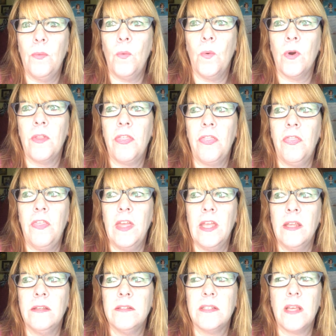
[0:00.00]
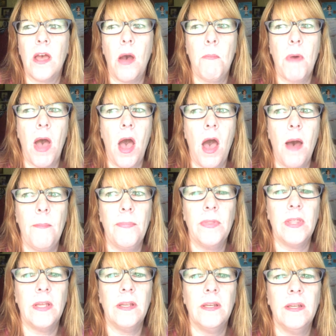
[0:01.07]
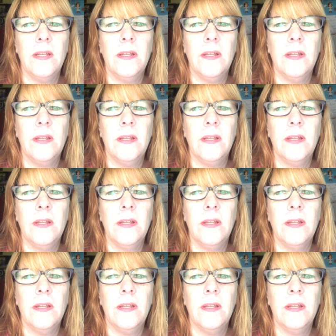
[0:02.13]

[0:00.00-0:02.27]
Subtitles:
or things come up that